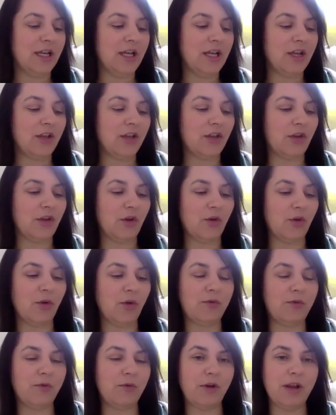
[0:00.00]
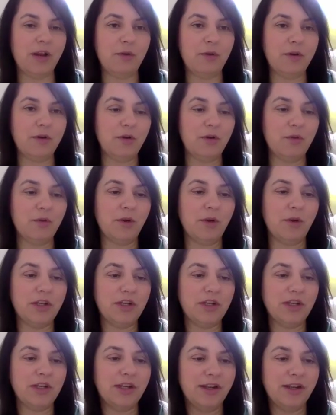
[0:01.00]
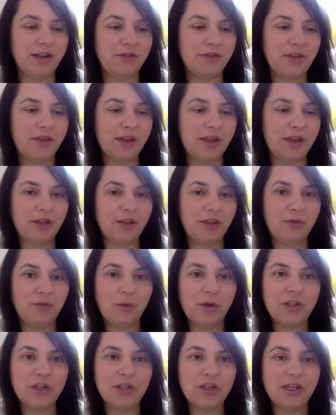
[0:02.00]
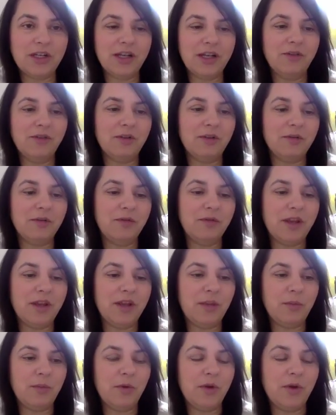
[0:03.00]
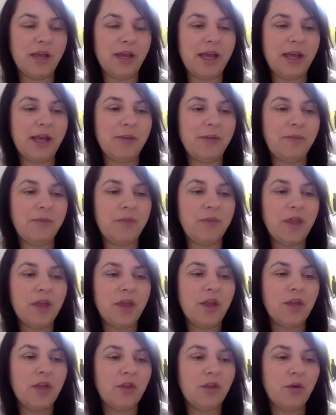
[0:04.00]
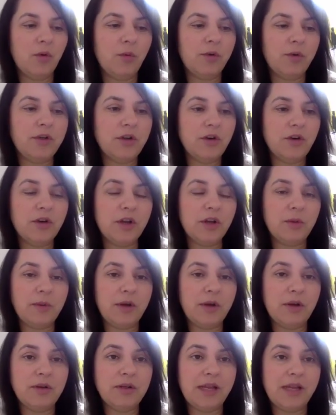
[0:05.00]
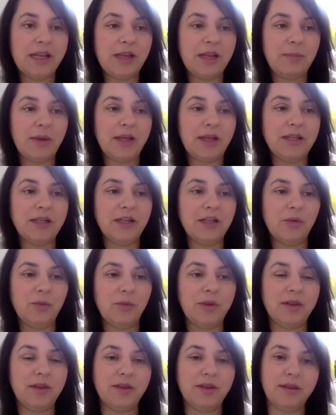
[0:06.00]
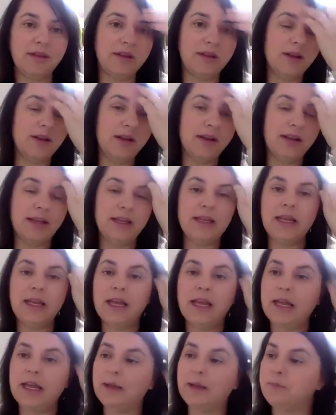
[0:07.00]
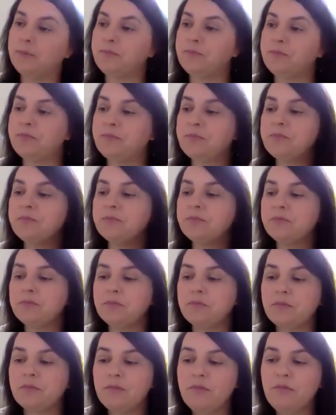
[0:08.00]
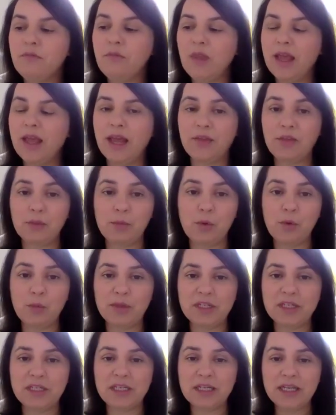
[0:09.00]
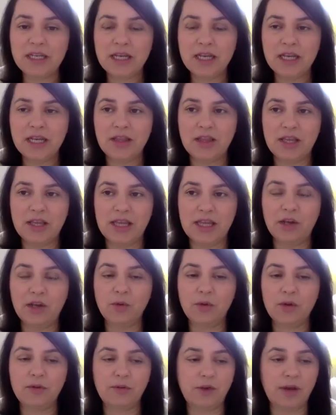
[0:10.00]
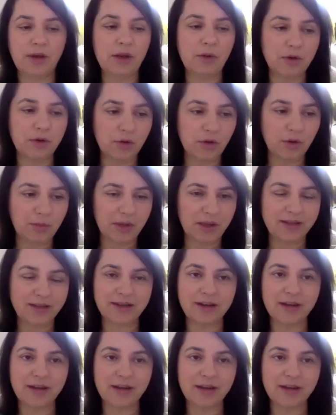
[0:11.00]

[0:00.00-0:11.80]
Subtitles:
So for anyone who's watching live, thanks for watching live on Facebook. So we're talking about expanding your business online. At the moment, for anyone who's based in